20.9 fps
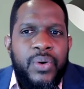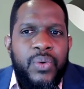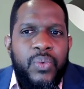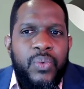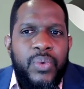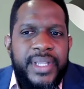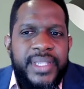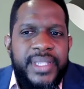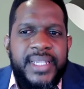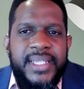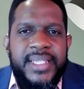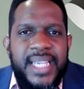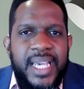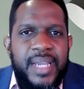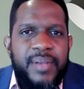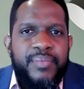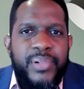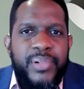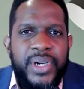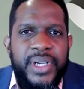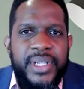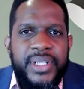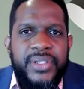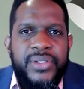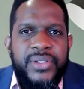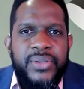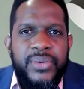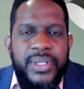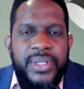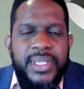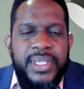what this then points
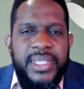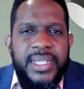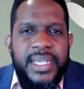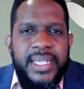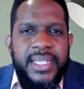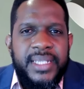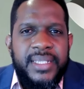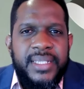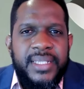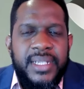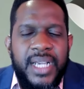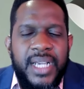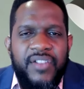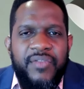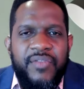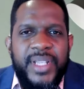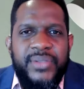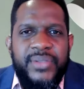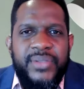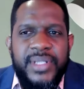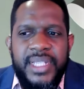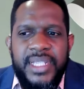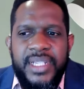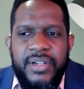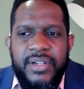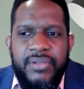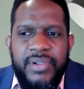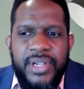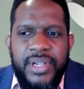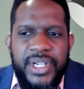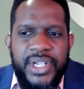to is, is governments within
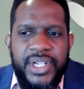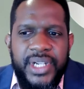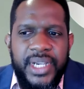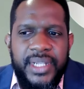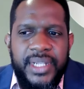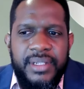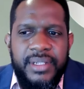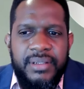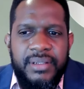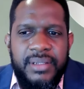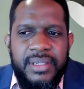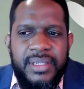the region